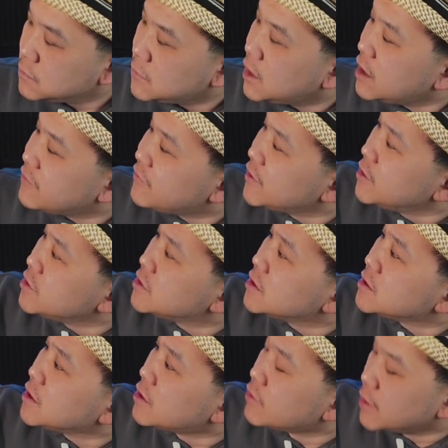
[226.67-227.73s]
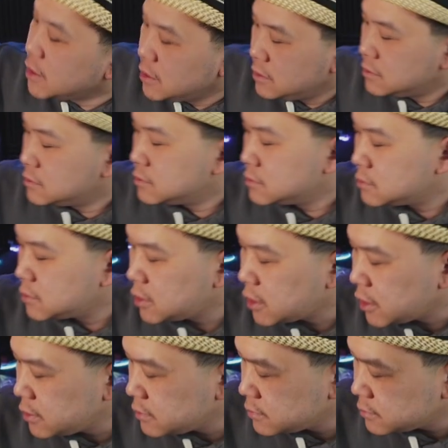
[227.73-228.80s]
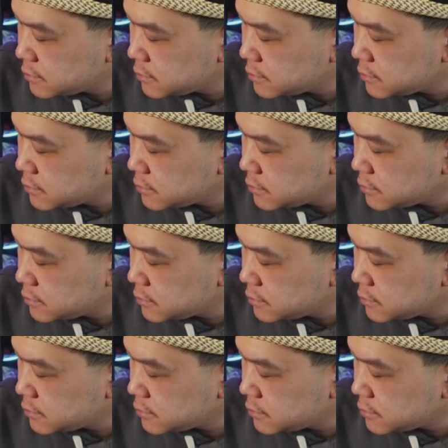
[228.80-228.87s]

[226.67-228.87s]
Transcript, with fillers: Did I finish this already? All right.